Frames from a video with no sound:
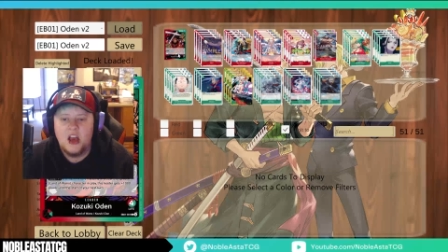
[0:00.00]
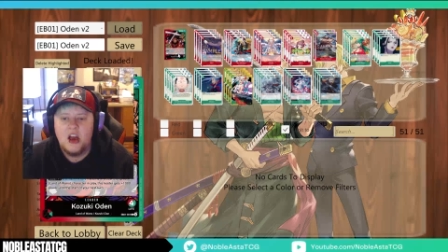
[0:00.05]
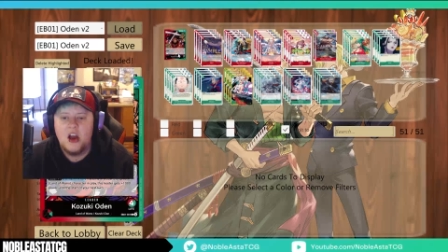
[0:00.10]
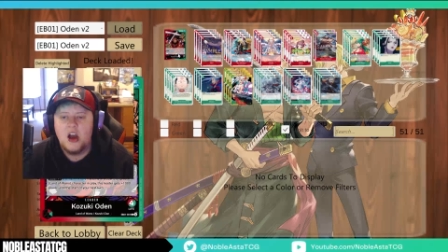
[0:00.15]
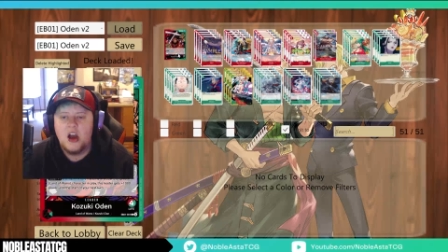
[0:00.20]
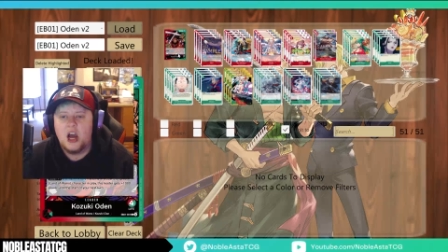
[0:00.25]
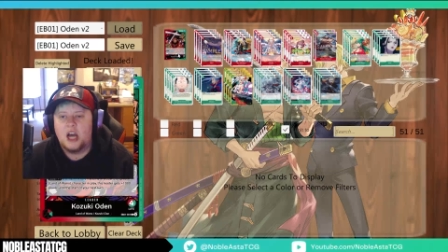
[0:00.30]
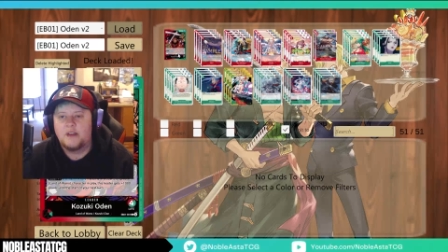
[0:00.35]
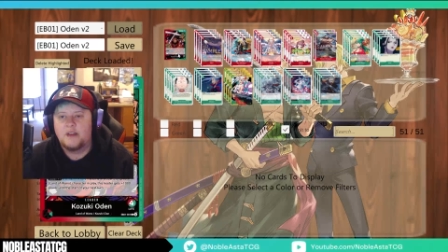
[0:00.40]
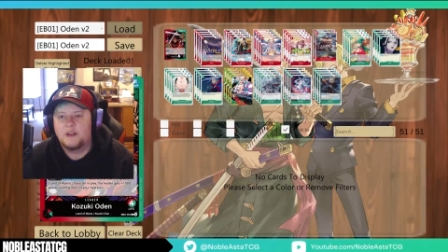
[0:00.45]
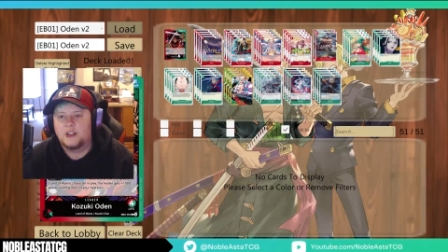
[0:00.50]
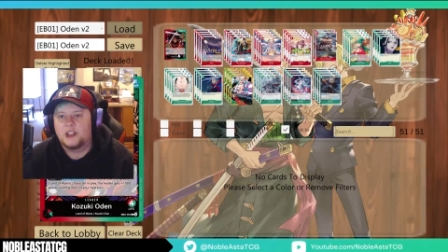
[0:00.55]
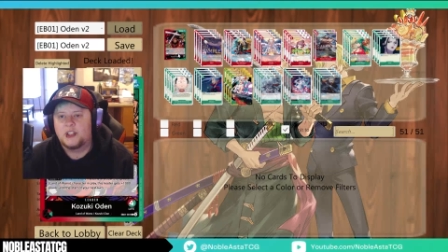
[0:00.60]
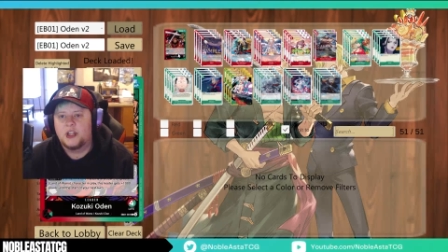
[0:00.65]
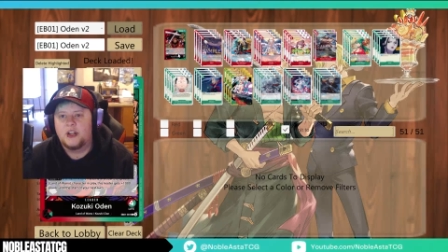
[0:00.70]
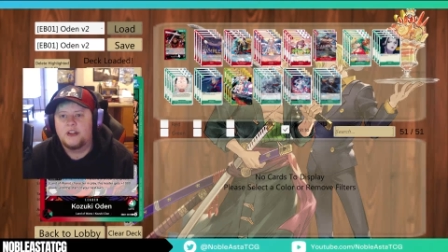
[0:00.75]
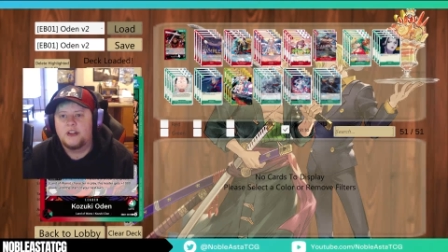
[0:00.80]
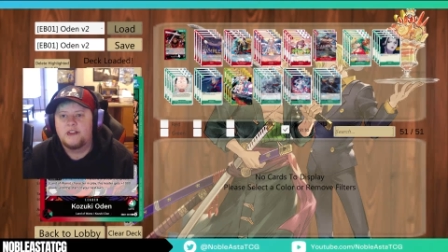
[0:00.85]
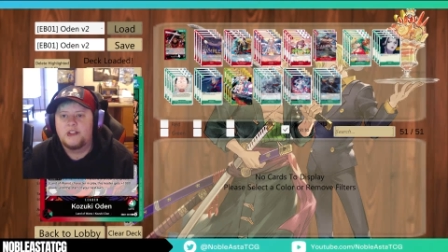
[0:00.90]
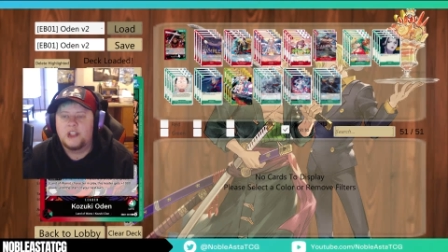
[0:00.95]
of your
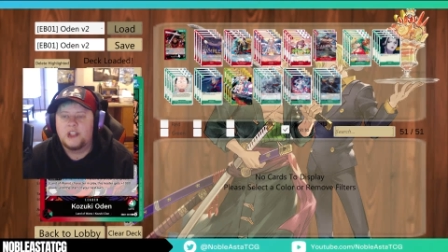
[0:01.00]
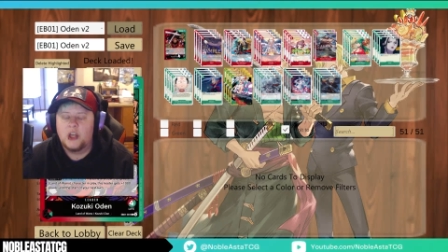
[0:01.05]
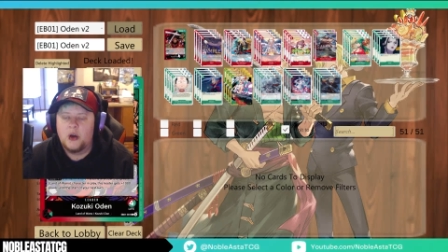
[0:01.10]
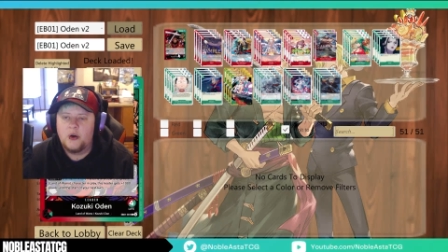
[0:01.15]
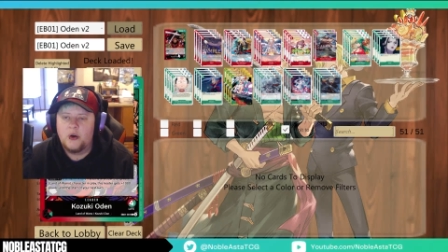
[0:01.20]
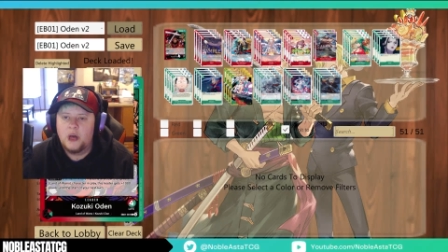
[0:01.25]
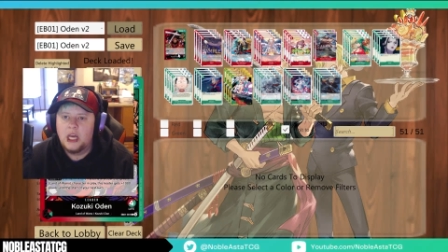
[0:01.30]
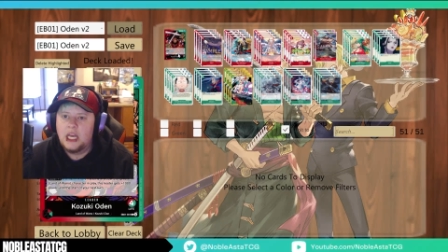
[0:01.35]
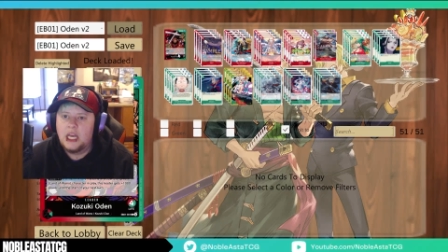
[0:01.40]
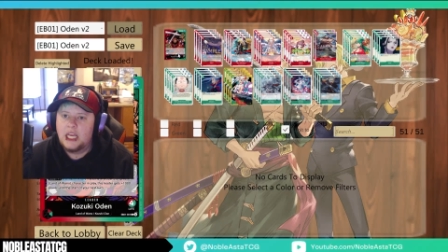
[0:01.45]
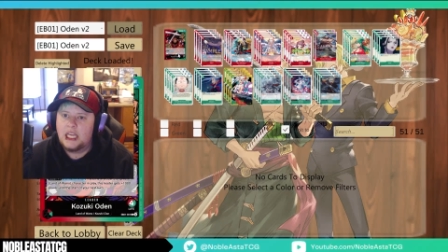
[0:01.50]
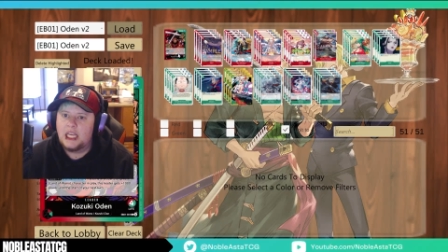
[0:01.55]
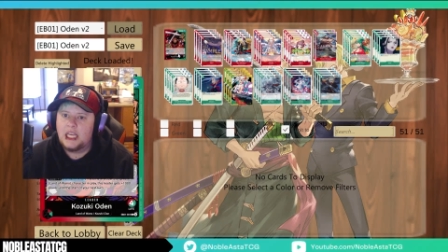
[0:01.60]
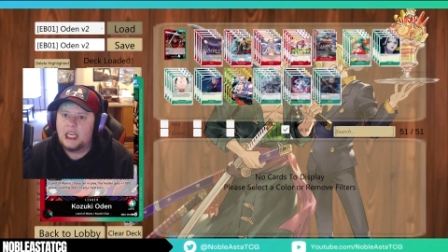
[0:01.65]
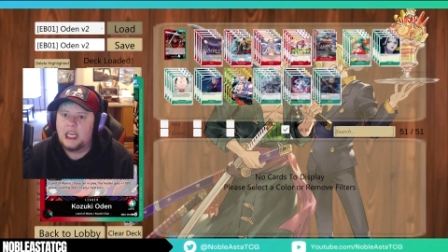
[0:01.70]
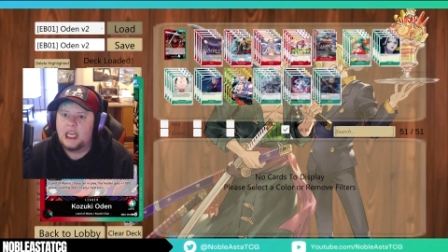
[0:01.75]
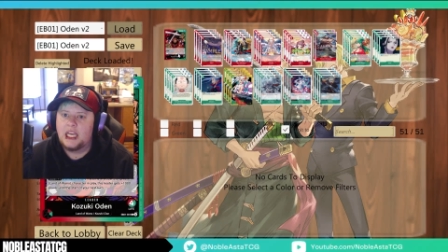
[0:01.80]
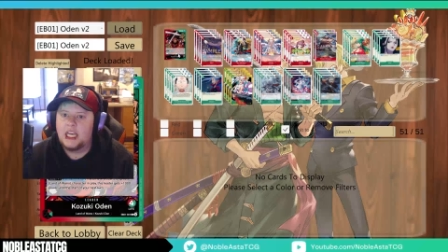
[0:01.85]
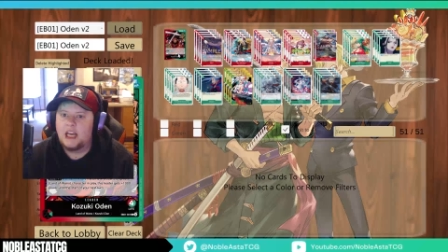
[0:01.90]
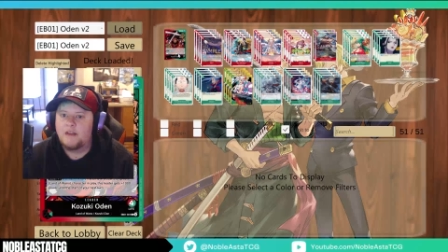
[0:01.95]
turn. So
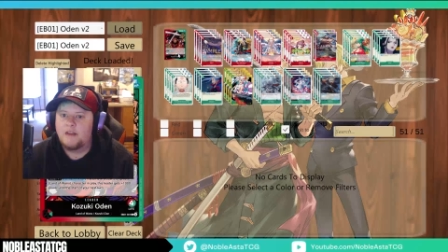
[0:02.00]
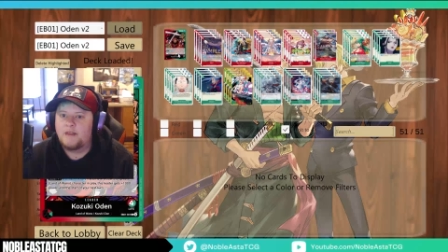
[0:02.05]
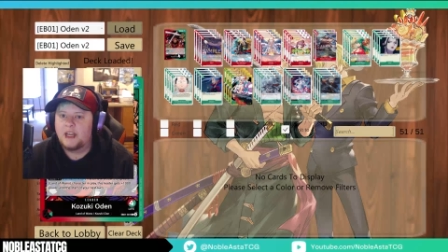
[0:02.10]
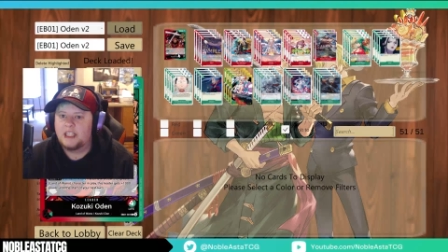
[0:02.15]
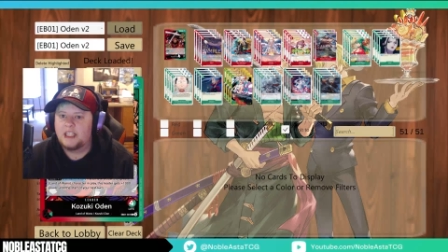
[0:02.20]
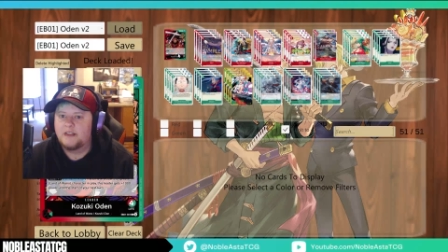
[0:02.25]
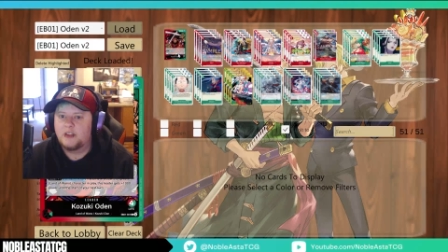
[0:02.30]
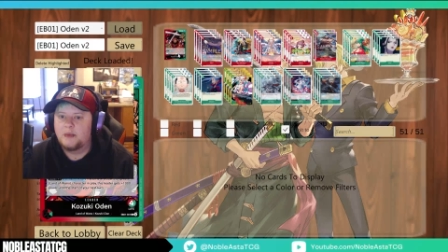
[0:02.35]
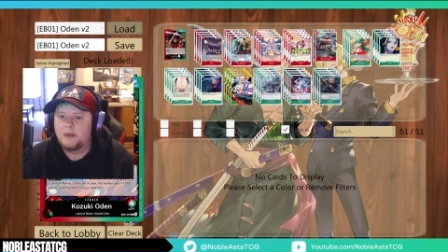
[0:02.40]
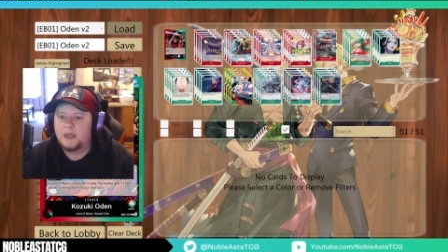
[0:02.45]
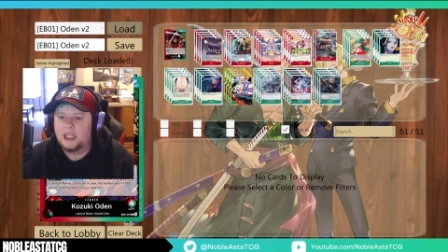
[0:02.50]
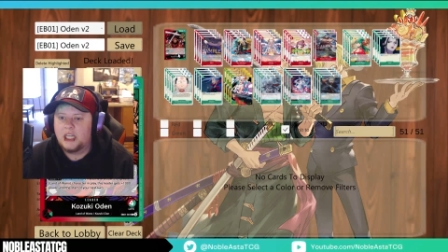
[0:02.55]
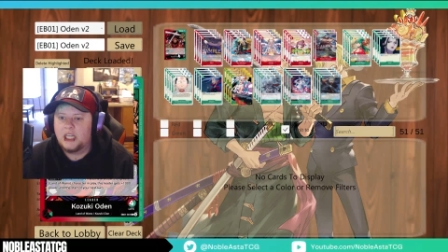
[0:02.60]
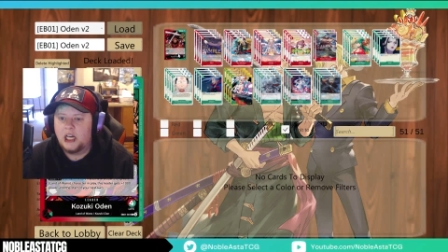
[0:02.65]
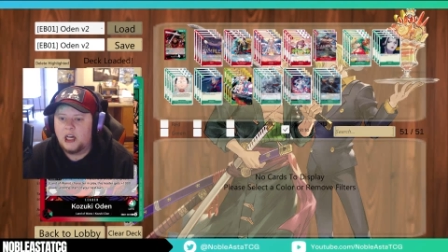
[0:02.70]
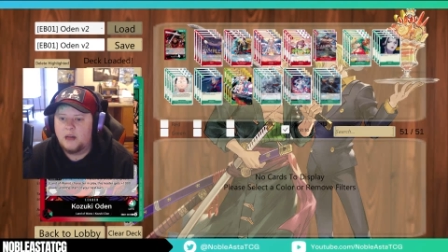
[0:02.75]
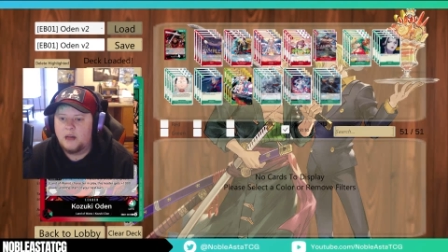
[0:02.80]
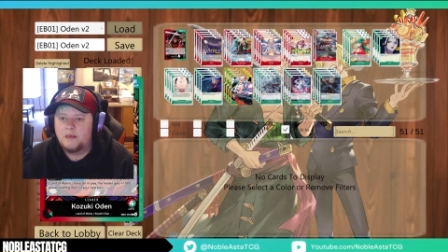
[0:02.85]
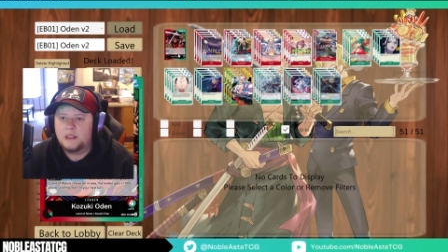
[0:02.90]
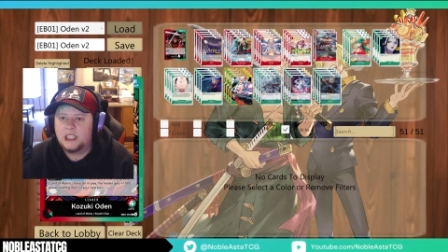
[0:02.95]
he effectively
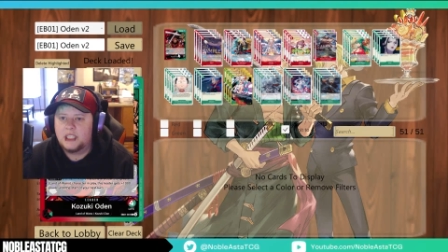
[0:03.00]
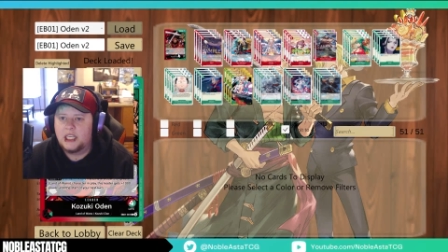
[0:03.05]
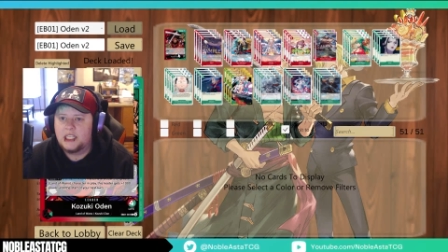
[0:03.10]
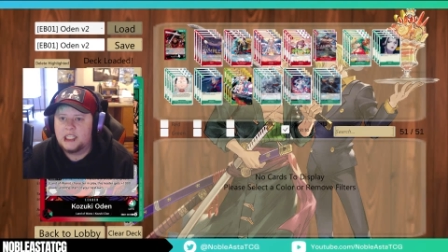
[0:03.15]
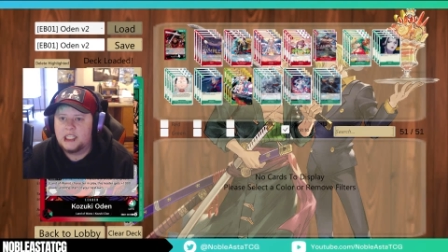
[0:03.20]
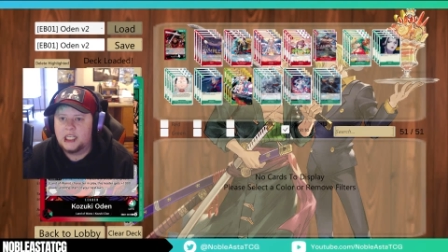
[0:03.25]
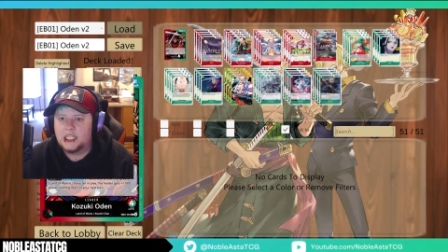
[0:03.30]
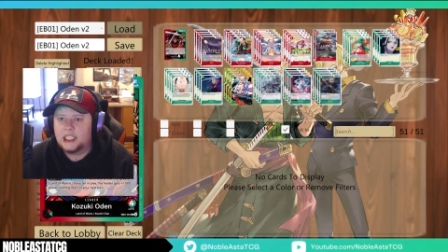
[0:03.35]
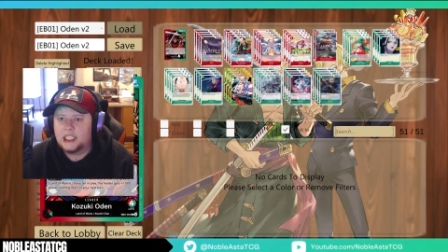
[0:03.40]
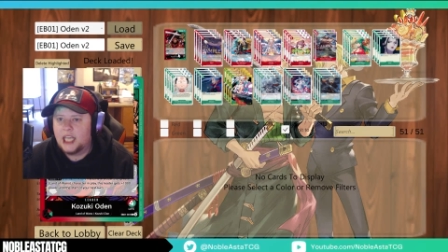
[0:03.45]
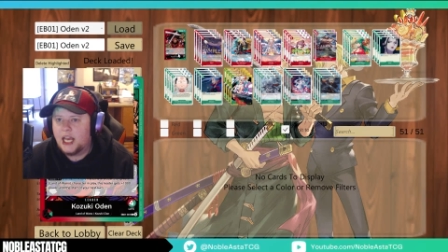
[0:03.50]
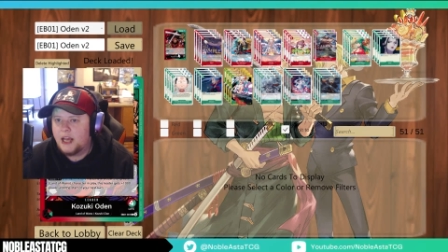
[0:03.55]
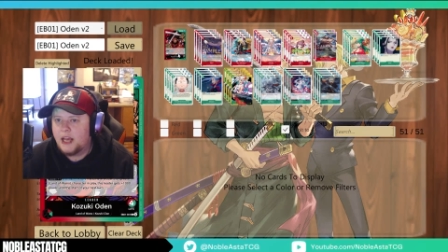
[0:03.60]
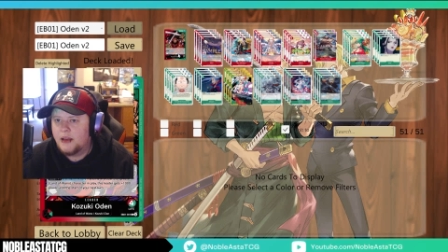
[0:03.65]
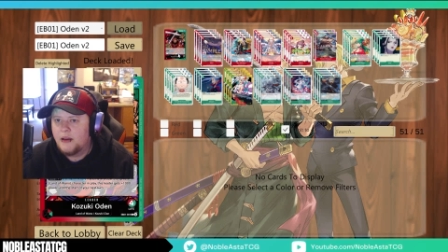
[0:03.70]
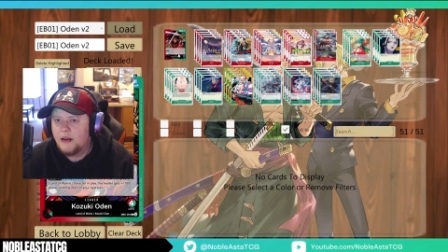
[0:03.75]
becomes a 6k